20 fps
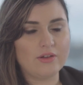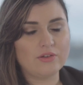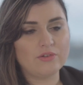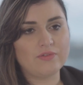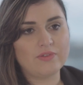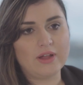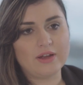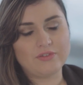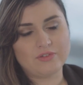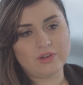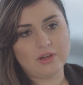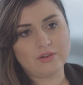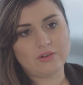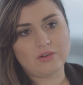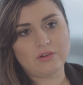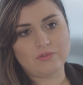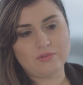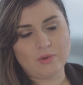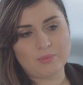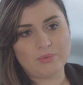end of life
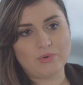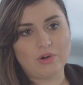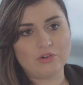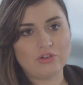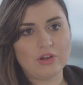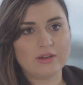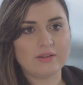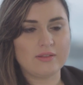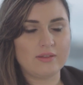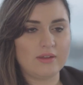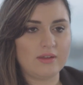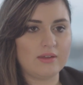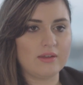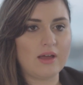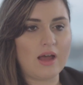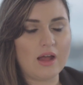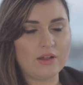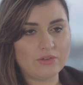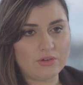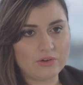cycle of the project, the
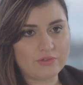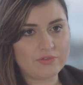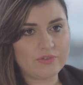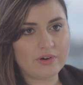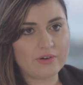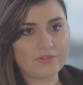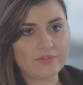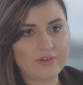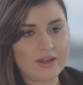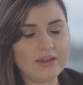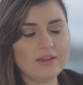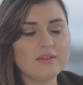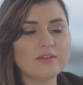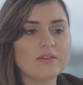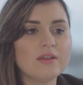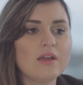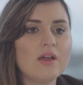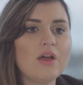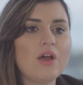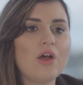handover
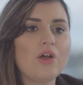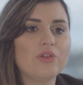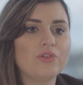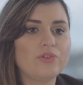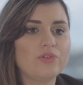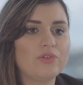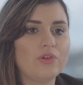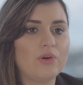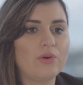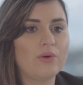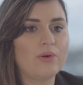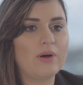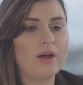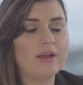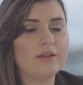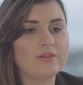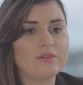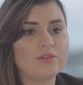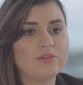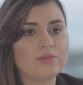phase. So
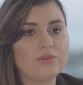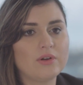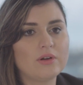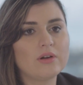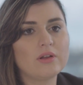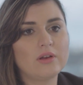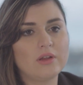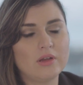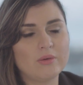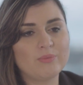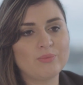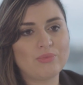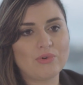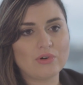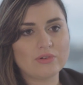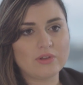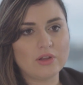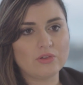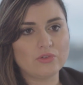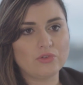it's really
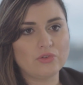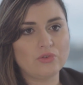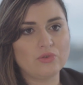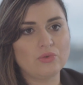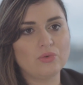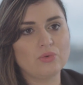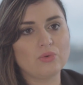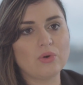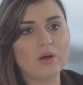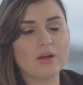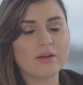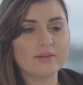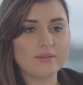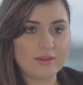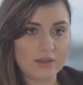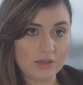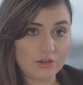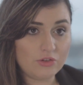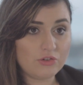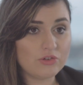important to
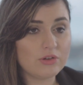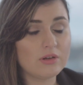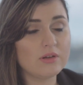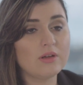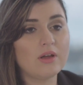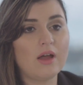teach,